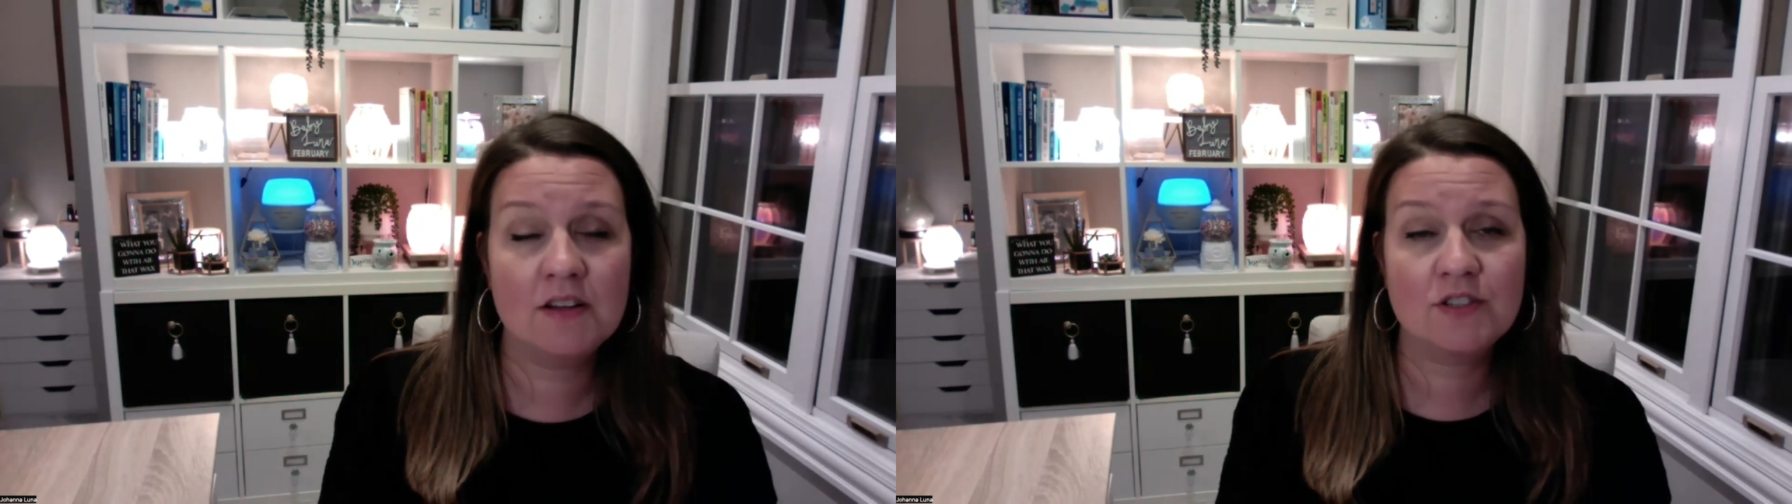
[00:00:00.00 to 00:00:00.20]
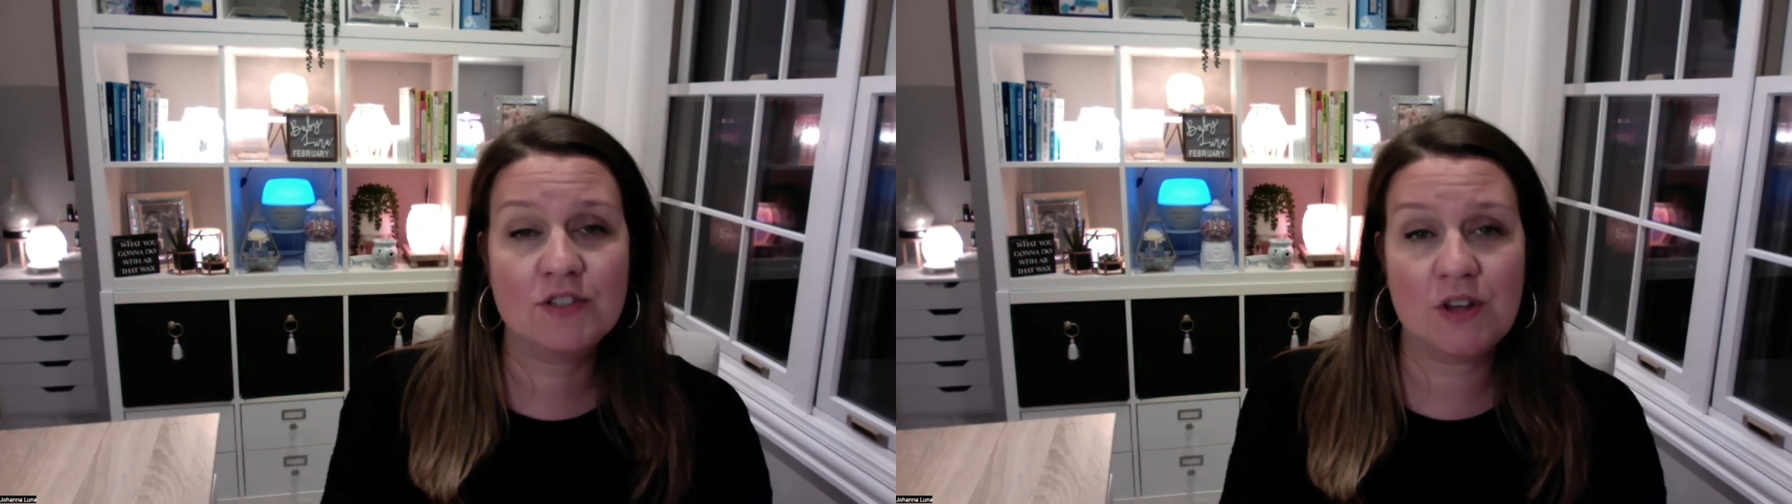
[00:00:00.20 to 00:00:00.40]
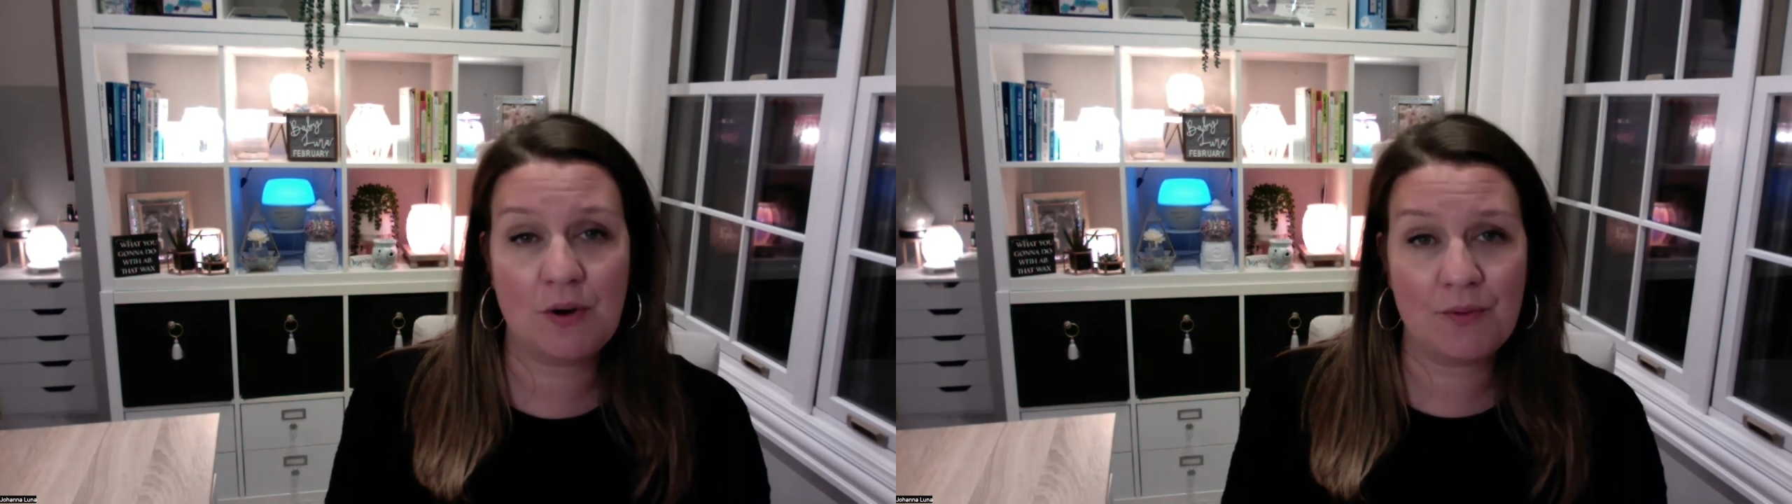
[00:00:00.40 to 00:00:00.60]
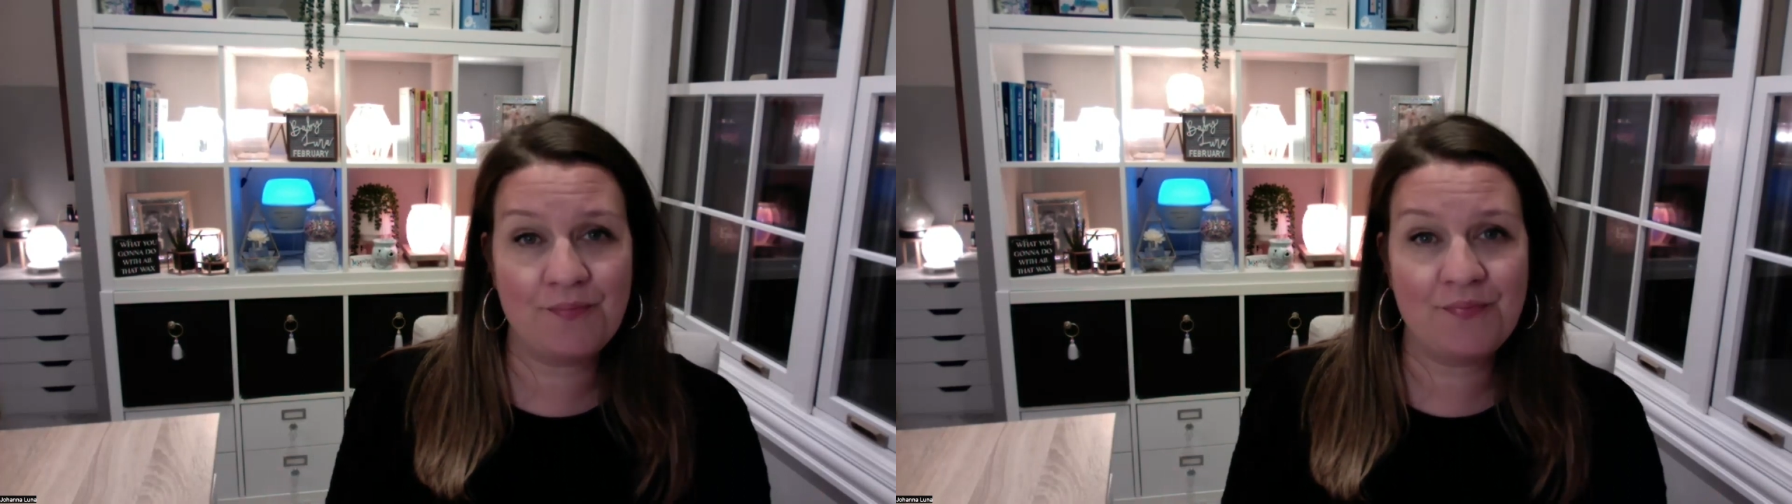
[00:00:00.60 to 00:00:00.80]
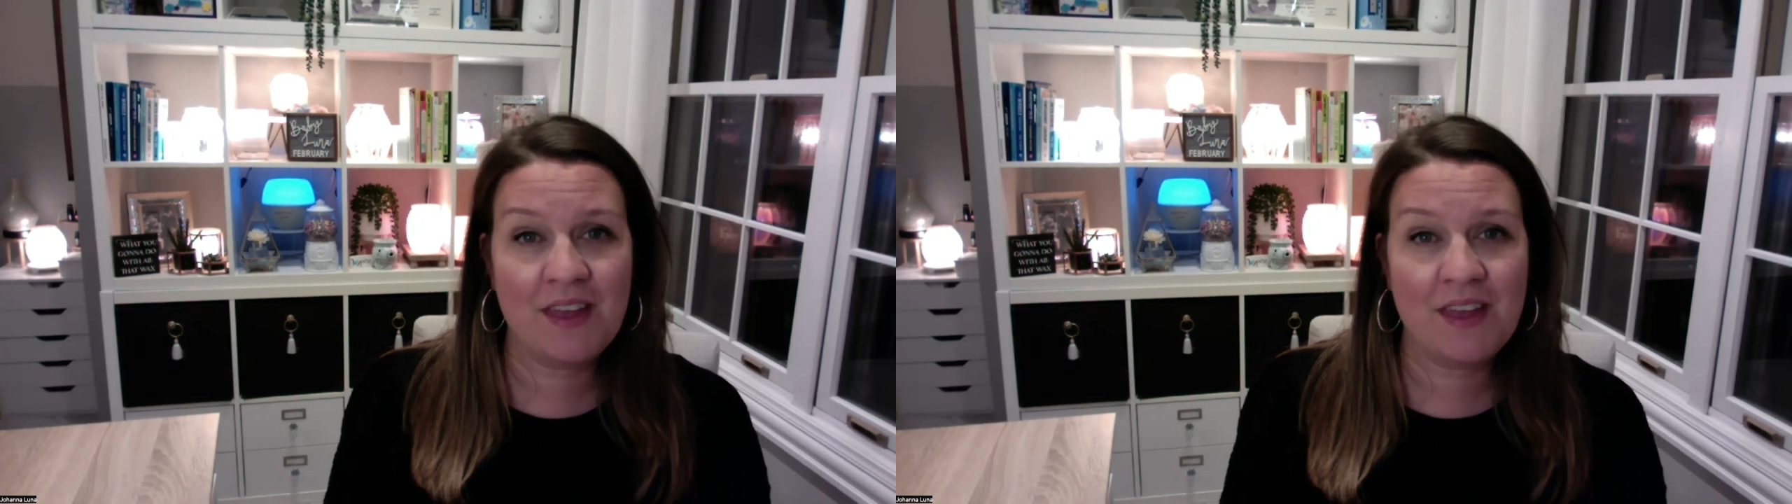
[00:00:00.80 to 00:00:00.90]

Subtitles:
So,